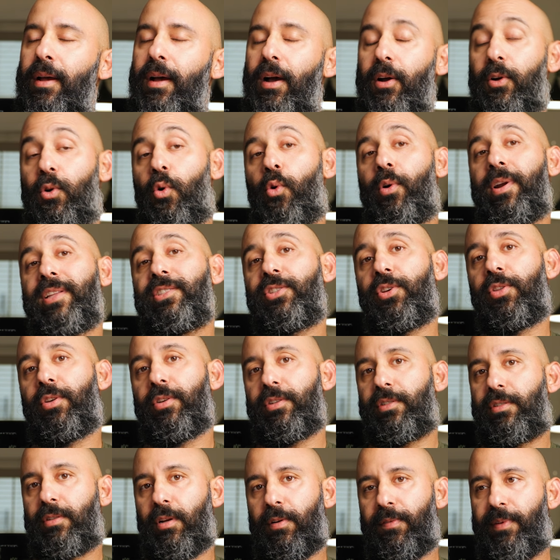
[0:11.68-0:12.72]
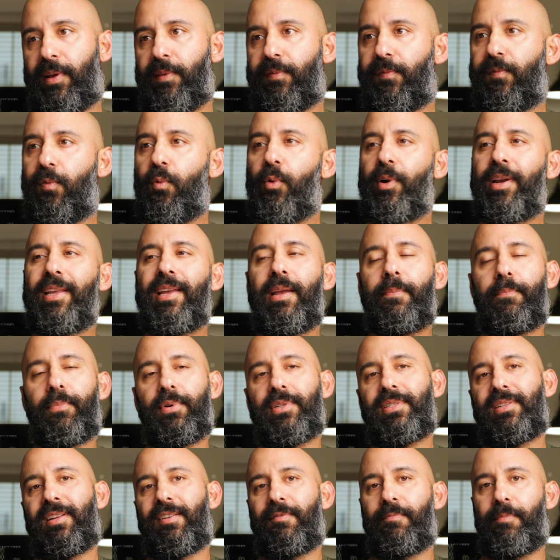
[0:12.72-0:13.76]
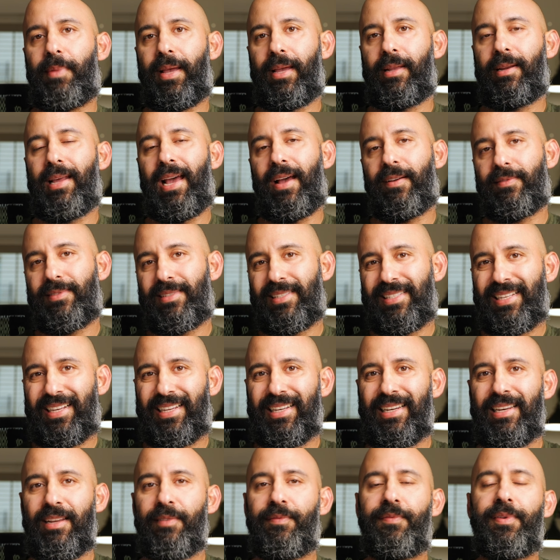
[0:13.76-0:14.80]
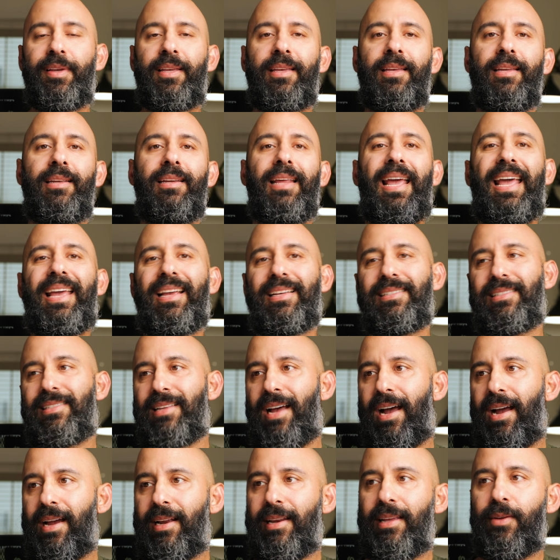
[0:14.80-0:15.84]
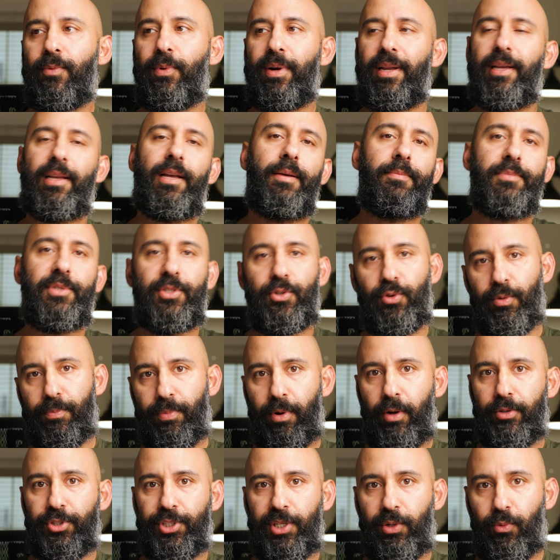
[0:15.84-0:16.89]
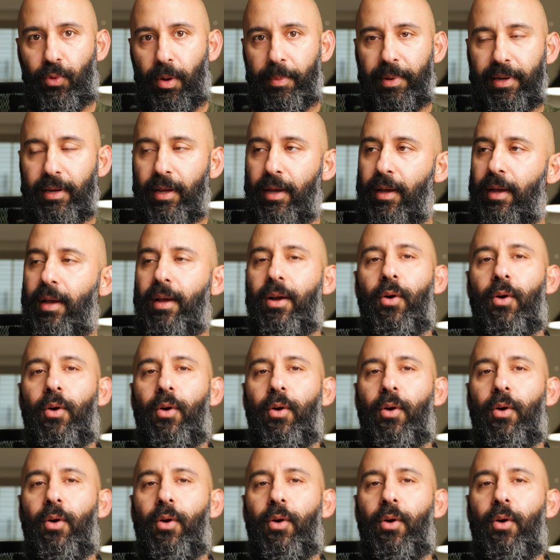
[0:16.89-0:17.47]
According to their survey, forty-eight percent of men have significant anxiety when it comes to approaching women.